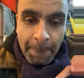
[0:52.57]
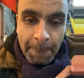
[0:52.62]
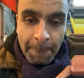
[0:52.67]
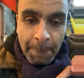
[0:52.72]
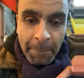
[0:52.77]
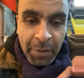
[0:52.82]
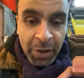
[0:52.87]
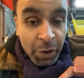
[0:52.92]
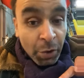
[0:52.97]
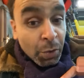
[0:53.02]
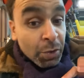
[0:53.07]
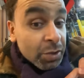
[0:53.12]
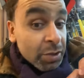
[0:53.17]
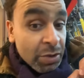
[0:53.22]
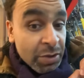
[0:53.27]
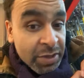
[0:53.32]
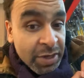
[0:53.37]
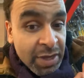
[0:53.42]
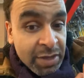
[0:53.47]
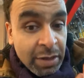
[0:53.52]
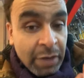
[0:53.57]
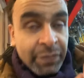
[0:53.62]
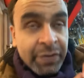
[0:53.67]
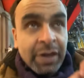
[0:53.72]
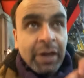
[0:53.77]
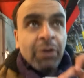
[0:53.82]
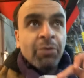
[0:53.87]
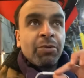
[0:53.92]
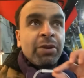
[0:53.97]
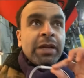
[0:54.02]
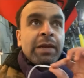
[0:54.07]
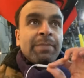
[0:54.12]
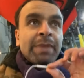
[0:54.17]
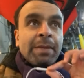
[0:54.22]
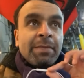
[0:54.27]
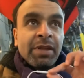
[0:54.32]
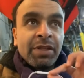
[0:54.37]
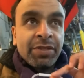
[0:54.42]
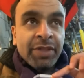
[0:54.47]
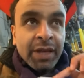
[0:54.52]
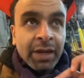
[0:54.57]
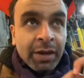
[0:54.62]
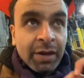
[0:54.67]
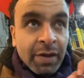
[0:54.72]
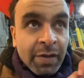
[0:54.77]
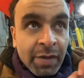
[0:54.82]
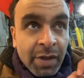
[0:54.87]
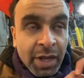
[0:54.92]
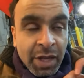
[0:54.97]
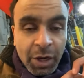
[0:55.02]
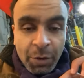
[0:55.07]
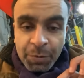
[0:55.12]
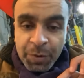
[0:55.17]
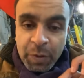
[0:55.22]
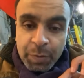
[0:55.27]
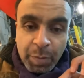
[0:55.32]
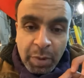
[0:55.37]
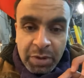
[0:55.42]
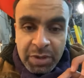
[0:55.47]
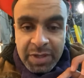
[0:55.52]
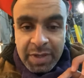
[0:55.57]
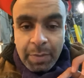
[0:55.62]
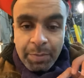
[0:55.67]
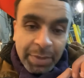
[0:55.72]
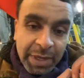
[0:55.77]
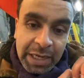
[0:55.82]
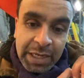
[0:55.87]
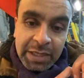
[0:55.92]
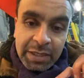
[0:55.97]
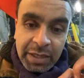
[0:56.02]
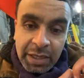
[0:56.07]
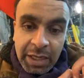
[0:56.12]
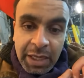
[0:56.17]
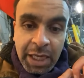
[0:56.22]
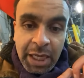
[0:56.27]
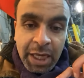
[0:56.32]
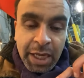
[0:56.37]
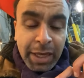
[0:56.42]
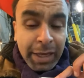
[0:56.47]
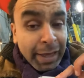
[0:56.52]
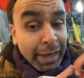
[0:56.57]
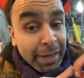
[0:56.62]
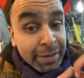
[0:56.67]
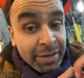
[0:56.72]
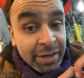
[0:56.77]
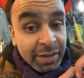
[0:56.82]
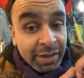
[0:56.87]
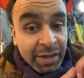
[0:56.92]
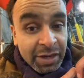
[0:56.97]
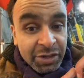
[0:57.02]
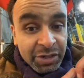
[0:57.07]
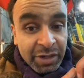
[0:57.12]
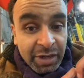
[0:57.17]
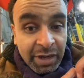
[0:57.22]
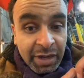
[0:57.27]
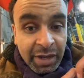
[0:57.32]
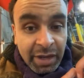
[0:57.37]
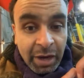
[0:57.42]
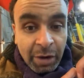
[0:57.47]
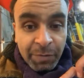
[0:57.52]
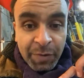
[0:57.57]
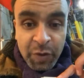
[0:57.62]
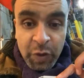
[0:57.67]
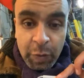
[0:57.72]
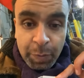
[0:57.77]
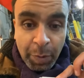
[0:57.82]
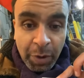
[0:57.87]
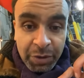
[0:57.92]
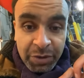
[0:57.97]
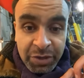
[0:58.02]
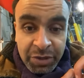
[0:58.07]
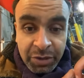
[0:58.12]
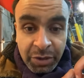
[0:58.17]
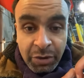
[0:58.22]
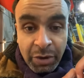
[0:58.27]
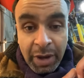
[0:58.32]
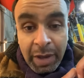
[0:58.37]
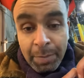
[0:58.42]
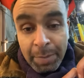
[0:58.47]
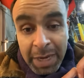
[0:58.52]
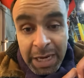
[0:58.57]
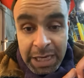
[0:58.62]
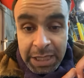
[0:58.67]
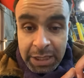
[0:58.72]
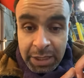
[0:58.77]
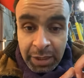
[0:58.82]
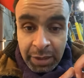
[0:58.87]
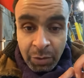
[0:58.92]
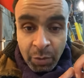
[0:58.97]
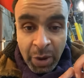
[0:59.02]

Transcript: He also said something that really made me think responsibility is initially a response to your ability.